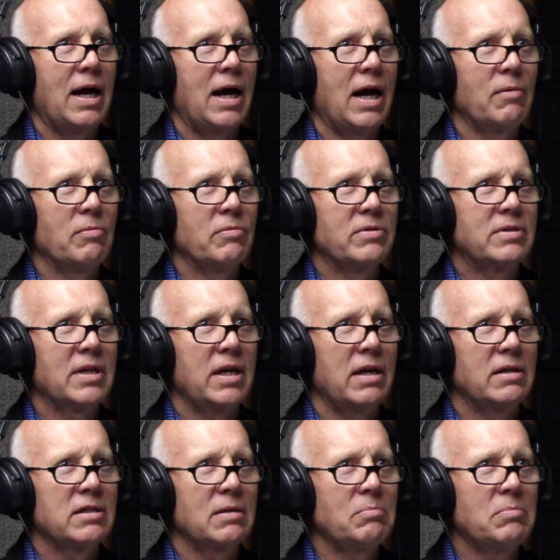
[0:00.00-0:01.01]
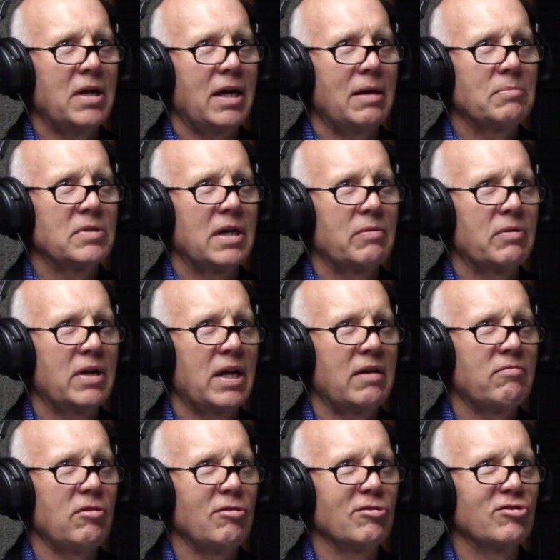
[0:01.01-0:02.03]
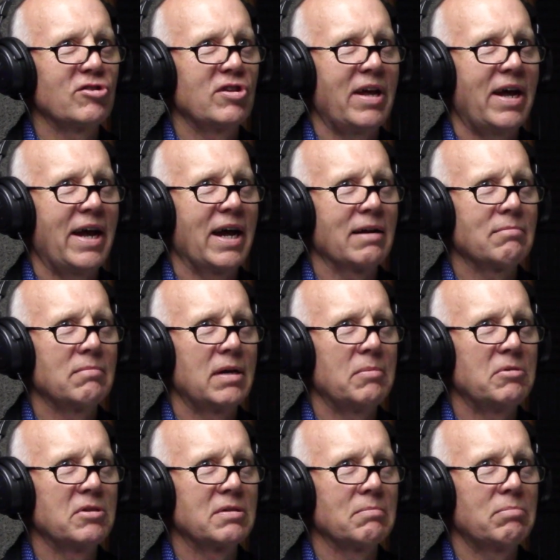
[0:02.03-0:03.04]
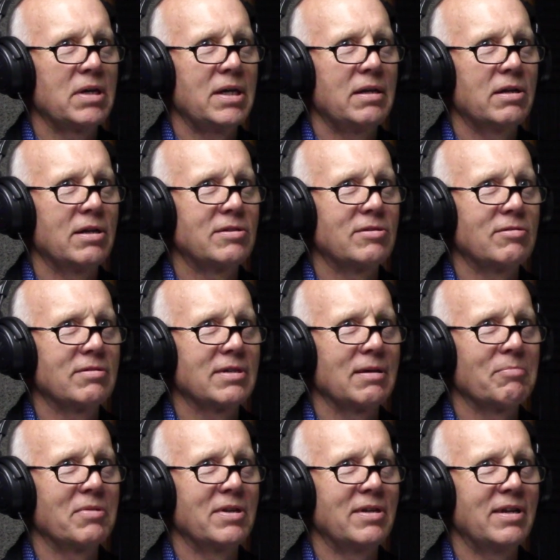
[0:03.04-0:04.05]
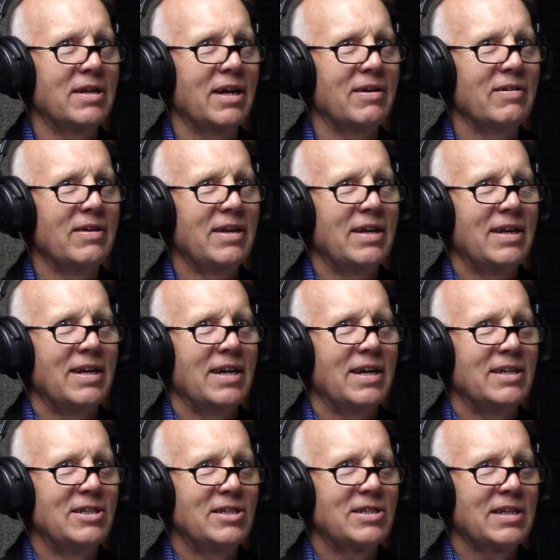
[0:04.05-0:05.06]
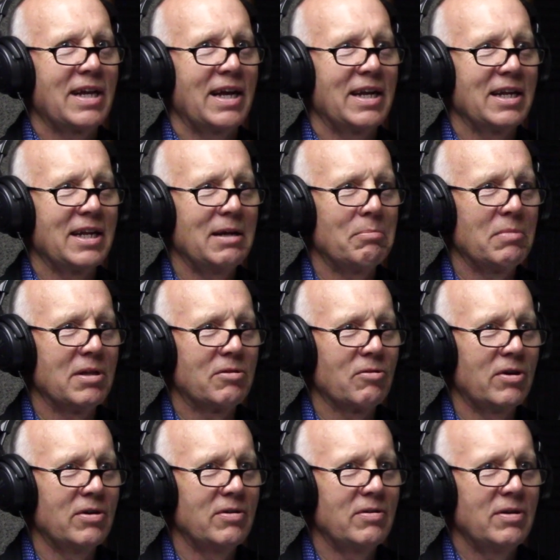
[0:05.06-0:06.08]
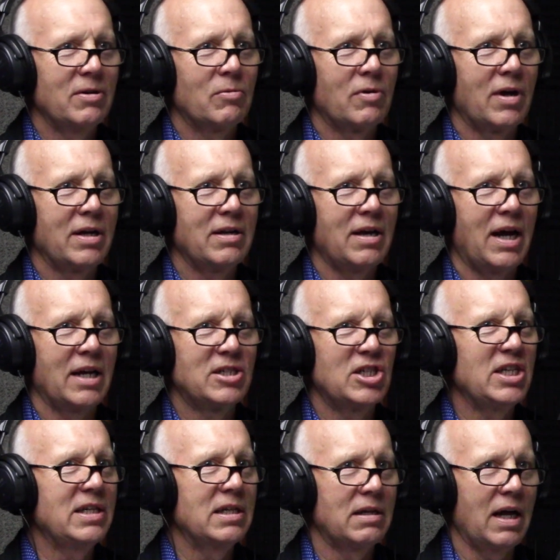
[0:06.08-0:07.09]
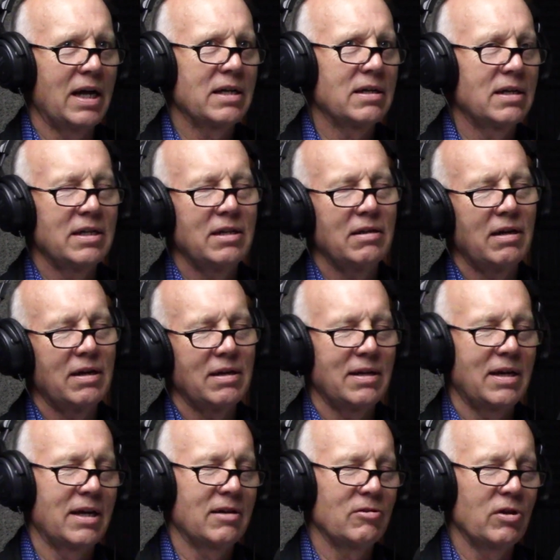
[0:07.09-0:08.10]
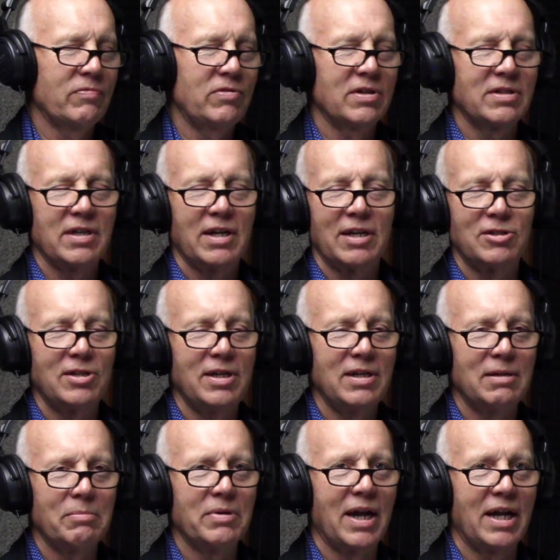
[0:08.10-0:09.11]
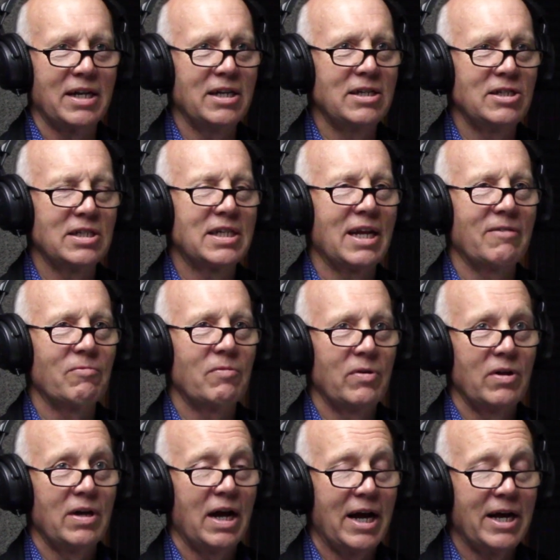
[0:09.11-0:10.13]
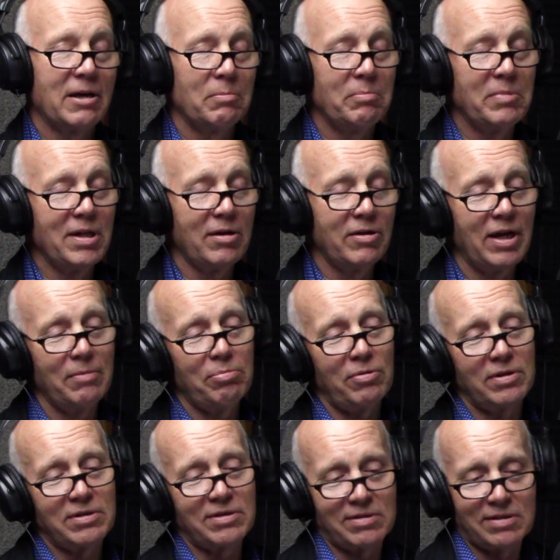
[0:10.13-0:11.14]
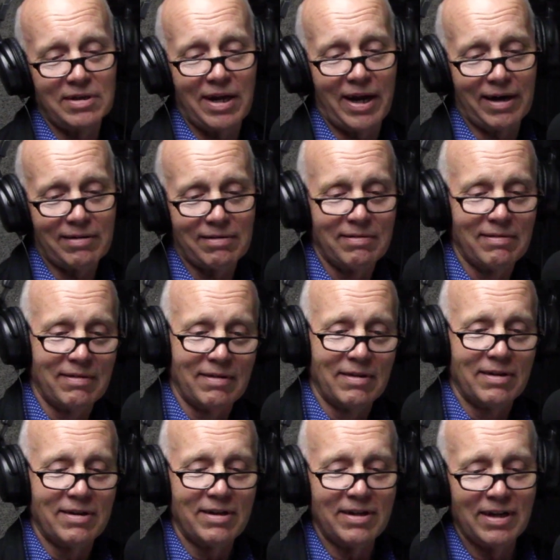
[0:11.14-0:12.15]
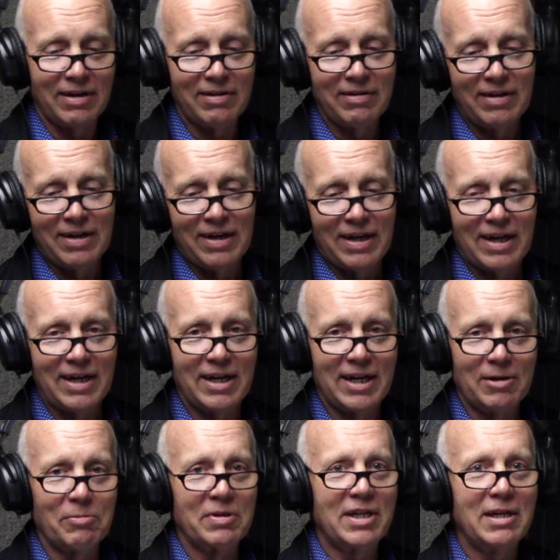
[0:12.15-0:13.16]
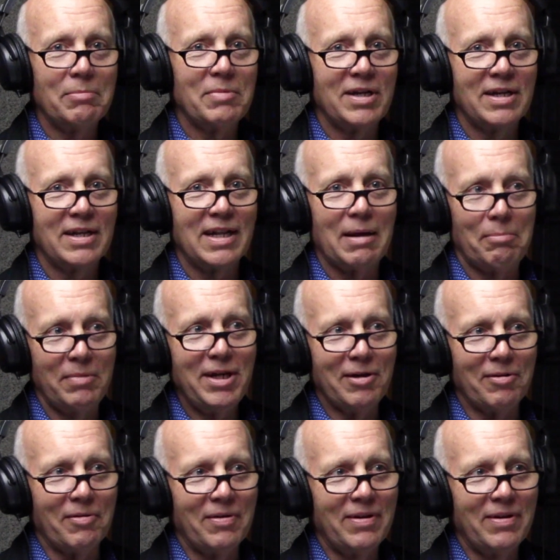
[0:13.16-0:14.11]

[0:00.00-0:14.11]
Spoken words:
I would say sometimes I would have a little snack, maybe some peanuts or something, you know, just to kind of get me through. Where I cheated. I don't know if you say I cheated, but I didn't just have. I had a meal a day plus a snack, you know, and it would get me to that meal.